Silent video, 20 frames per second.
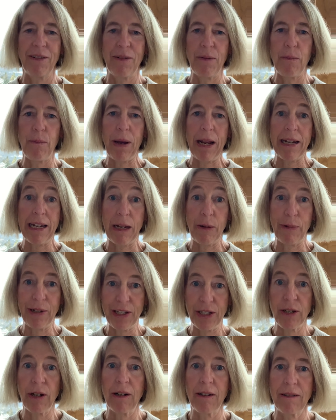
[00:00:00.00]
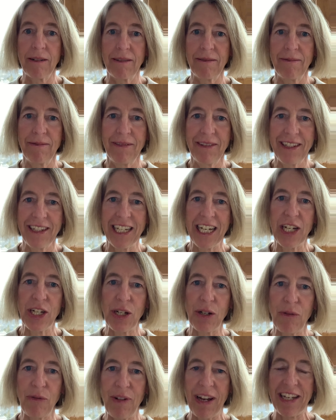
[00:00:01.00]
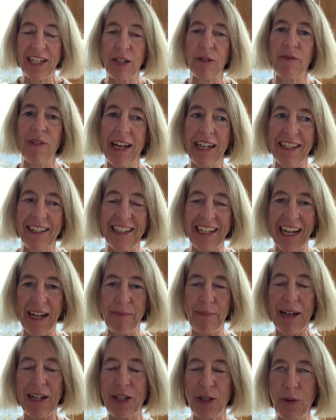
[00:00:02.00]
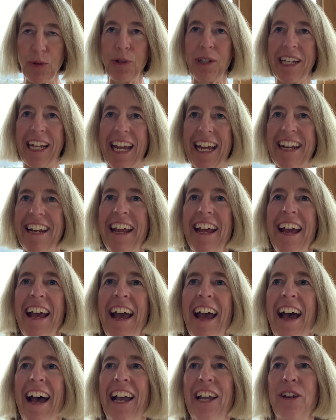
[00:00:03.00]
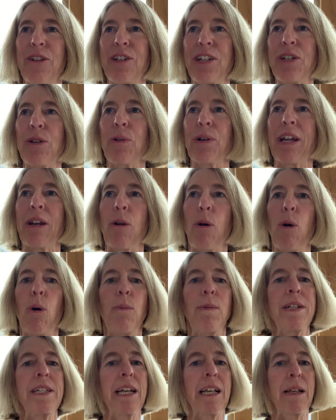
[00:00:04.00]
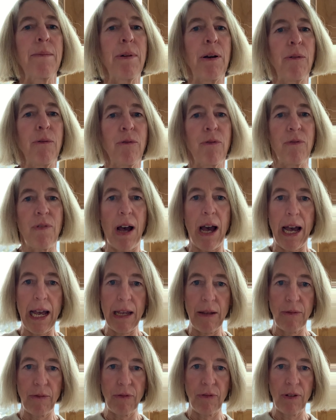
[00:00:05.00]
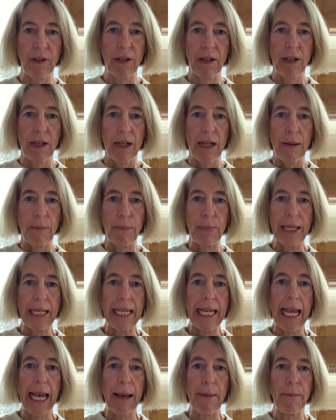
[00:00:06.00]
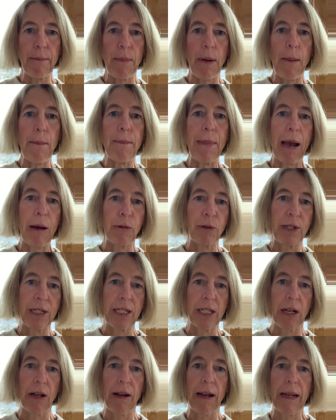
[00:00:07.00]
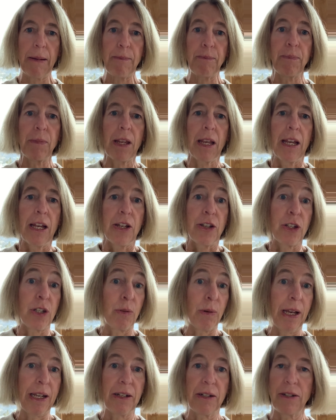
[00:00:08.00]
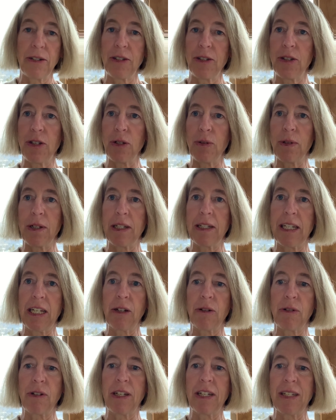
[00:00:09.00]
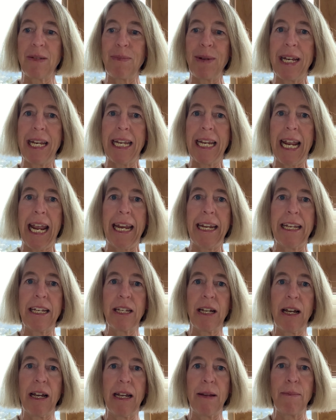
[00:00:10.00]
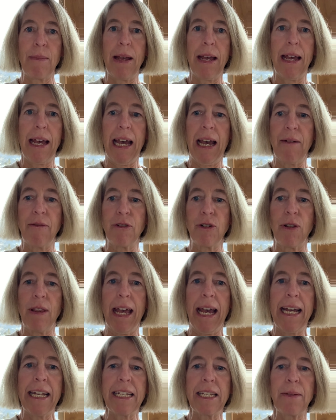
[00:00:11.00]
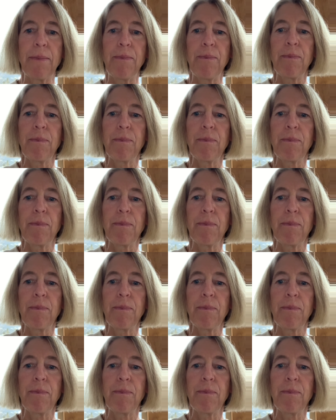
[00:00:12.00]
Monday we start teaching face-to-face at my school again. I usually don't get home until about 5 p.m. mountain time. So I could do a synchronous meeting anytime after that.